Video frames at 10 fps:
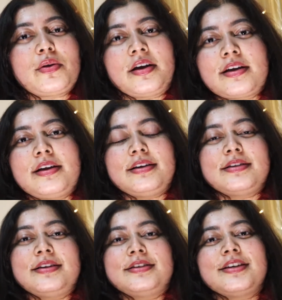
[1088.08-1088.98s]
luckily
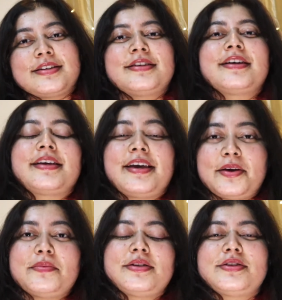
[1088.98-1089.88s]
they just
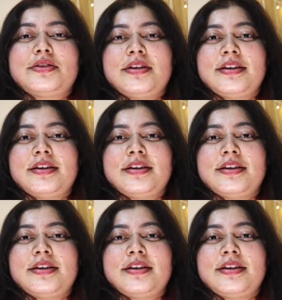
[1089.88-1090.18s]
came in